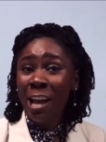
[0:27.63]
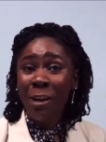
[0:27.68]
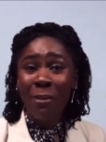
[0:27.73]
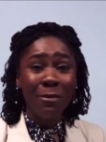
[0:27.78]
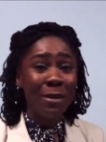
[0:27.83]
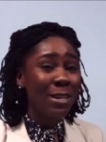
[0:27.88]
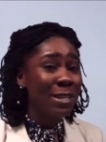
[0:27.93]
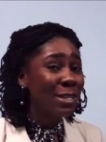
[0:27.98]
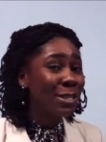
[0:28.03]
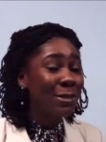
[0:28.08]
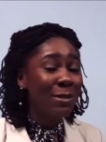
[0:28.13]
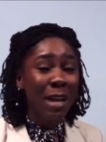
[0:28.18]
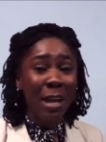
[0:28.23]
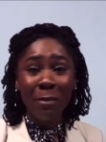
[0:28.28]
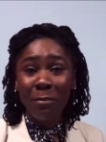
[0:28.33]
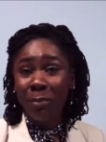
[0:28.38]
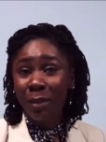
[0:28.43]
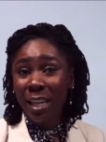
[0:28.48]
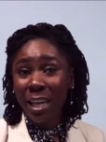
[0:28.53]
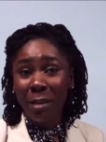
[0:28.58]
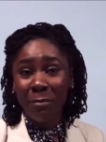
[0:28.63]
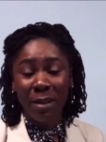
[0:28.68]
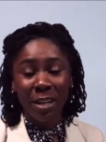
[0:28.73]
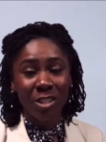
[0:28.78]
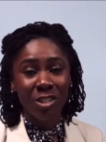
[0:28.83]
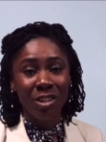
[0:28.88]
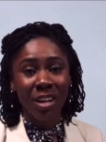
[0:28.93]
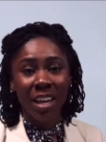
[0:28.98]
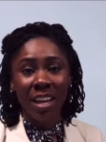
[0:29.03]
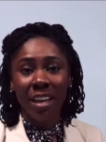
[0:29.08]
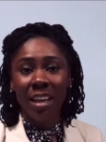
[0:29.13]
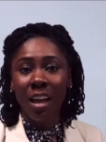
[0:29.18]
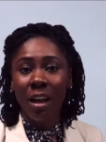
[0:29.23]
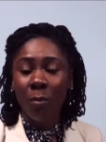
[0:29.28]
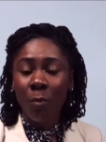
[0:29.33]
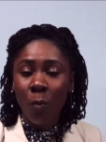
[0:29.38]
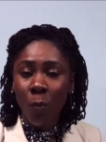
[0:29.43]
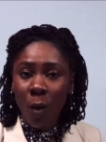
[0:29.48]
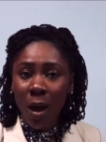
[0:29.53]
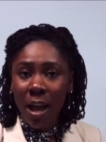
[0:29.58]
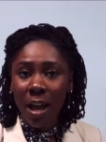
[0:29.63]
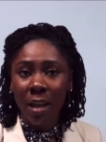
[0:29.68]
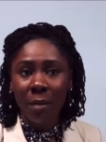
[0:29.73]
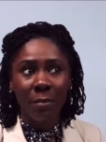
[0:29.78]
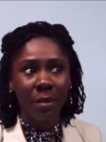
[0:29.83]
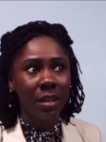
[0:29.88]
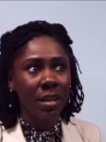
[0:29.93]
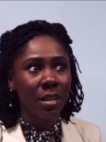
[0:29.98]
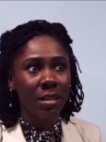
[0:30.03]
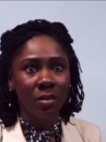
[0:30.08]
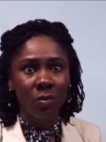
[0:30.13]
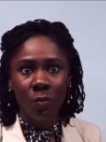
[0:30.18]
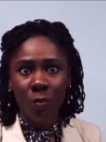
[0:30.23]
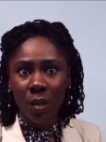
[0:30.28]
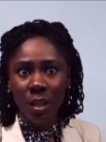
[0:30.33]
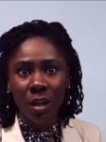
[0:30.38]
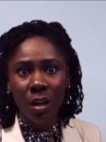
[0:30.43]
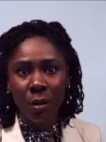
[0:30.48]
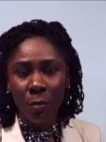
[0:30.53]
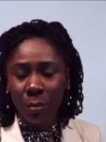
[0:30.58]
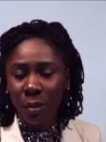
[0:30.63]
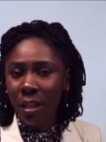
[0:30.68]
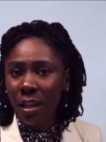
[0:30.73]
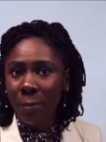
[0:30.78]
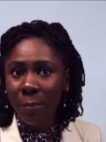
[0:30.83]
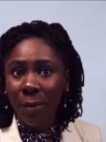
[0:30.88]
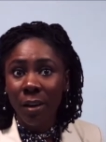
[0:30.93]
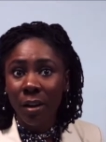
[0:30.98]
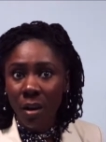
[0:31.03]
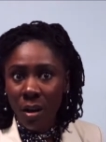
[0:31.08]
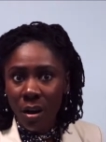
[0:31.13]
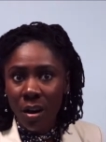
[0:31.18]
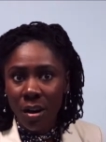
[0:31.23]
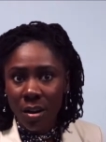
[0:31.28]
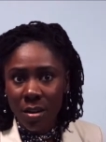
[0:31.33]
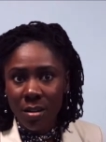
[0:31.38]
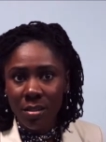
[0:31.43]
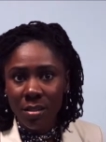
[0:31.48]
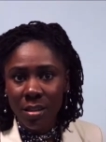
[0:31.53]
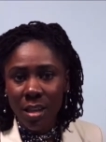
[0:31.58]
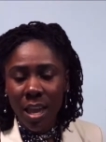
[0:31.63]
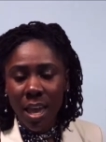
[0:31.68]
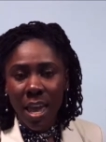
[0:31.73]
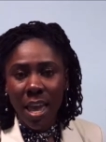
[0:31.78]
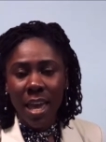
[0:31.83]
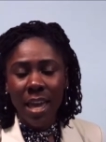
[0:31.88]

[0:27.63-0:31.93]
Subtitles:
We do not play about your income. Why? Because we don't play about ours.